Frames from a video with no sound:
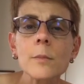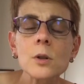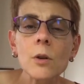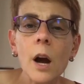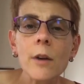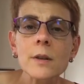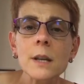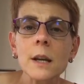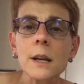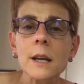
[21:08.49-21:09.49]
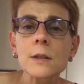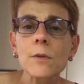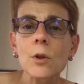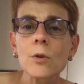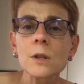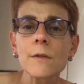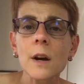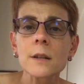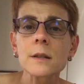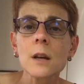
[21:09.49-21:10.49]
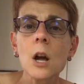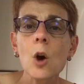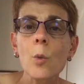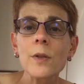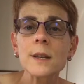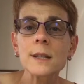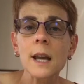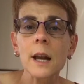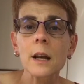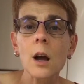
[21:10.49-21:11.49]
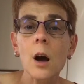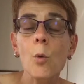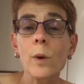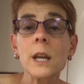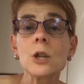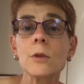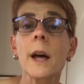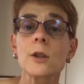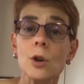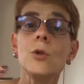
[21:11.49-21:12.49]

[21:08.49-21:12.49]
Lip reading: So Kyra's saying, yes, for those of us with the scan and cut, we can do that.